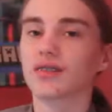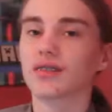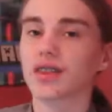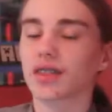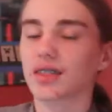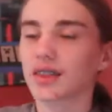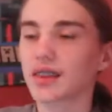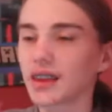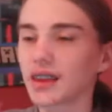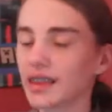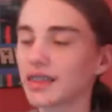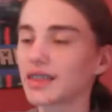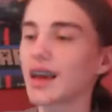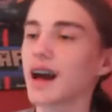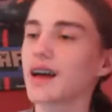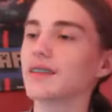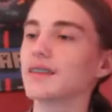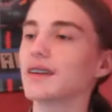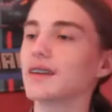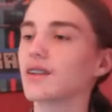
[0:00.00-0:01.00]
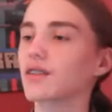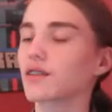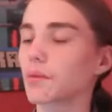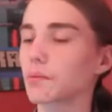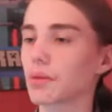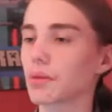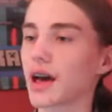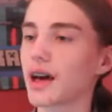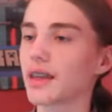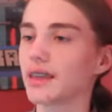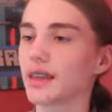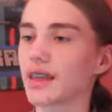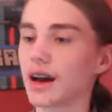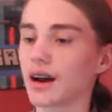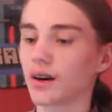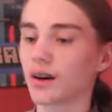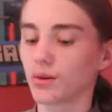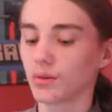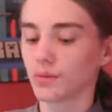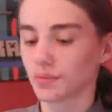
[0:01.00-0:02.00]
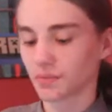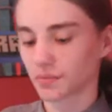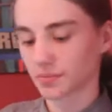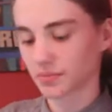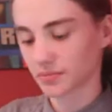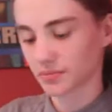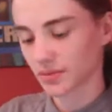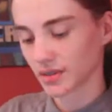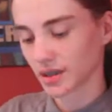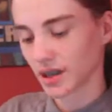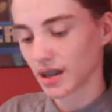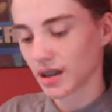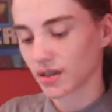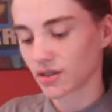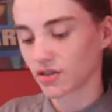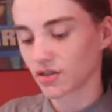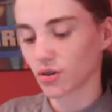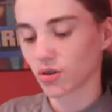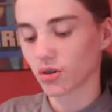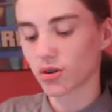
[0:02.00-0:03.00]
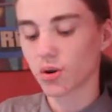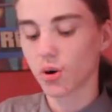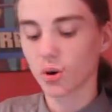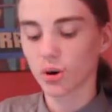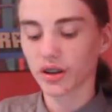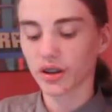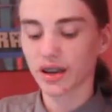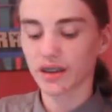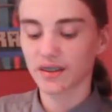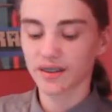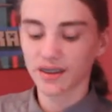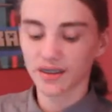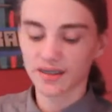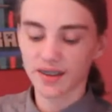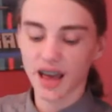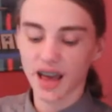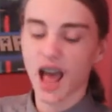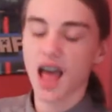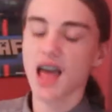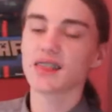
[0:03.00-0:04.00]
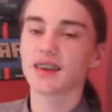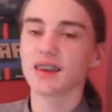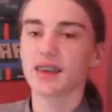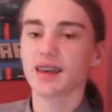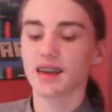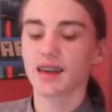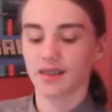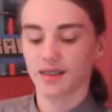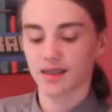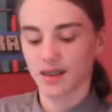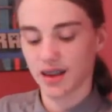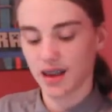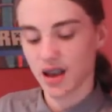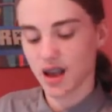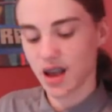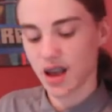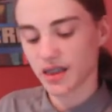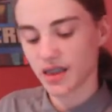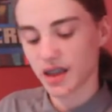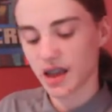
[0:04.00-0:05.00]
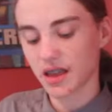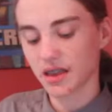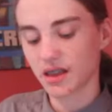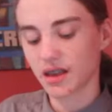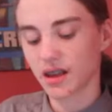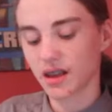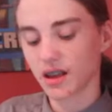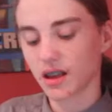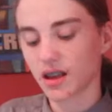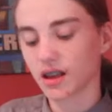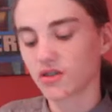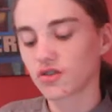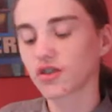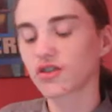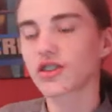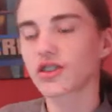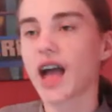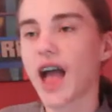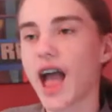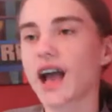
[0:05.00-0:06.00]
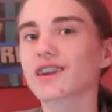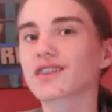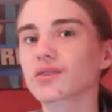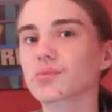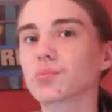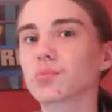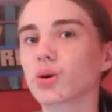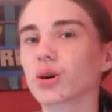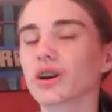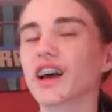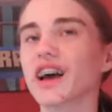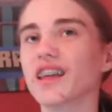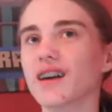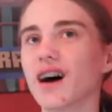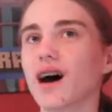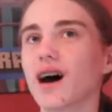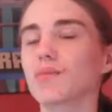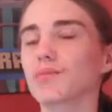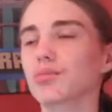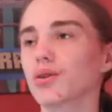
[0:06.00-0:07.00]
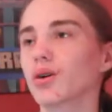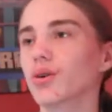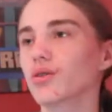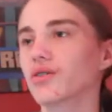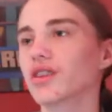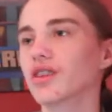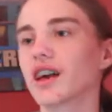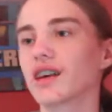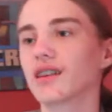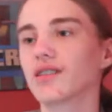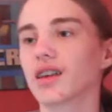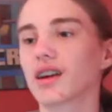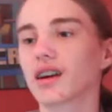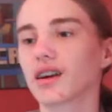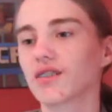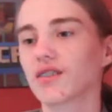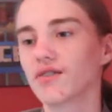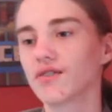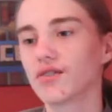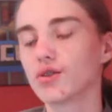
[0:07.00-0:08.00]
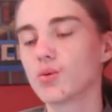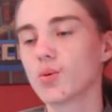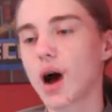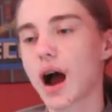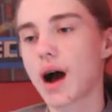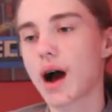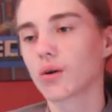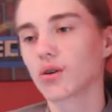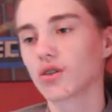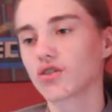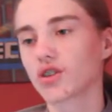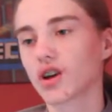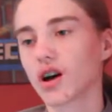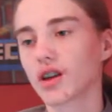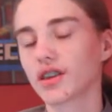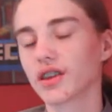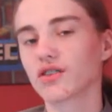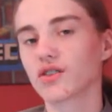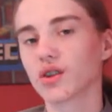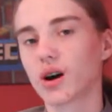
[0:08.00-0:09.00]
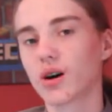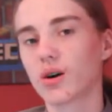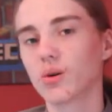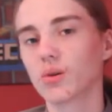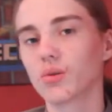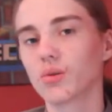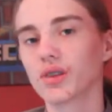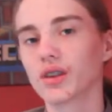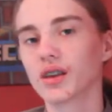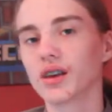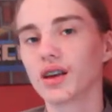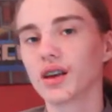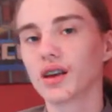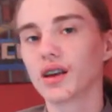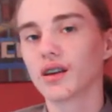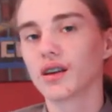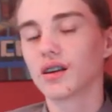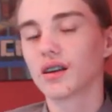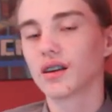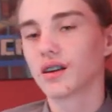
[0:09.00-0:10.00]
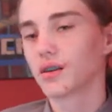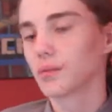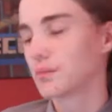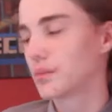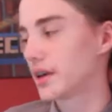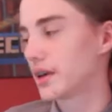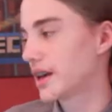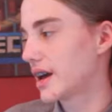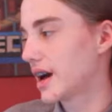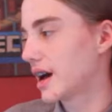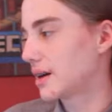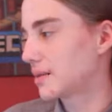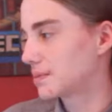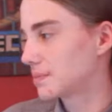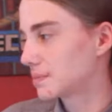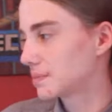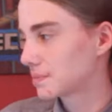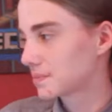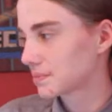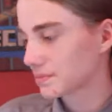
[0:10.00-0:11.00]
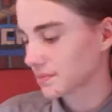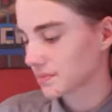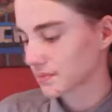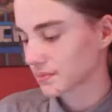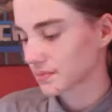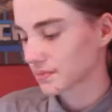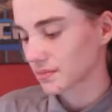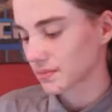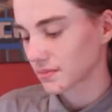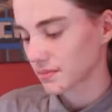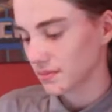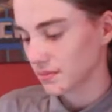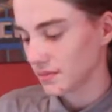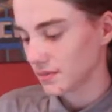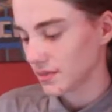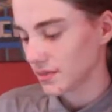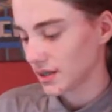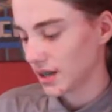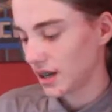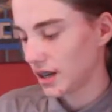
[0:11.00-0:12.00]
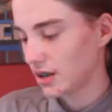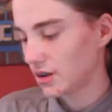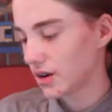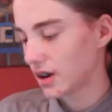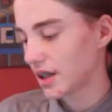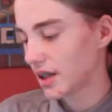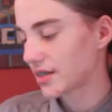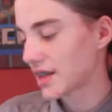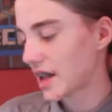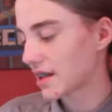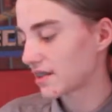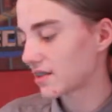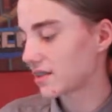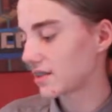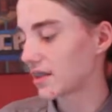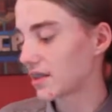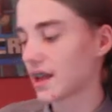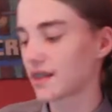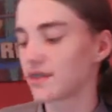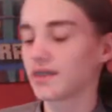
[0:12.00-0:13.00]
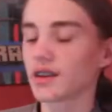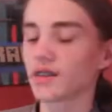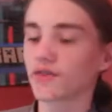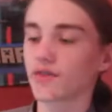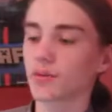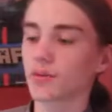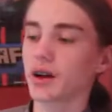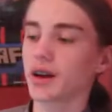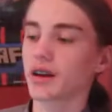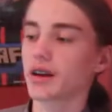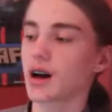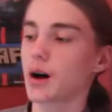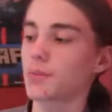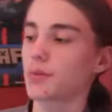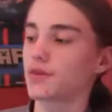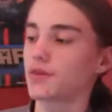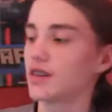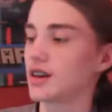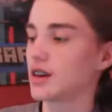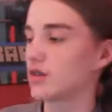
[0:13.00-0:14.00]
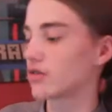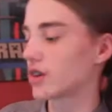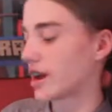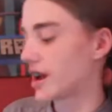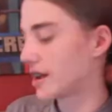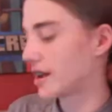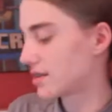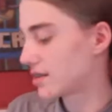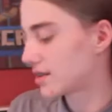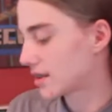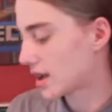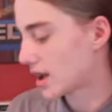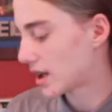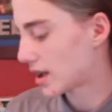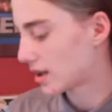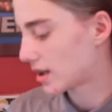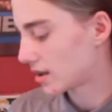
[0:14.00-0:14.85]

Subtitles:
out, to get the ideas, to plan it out, to record it, to edit it, and then just to export and upload takes like a few hours on its own. But yeah, anyway, that's it for my cup of tea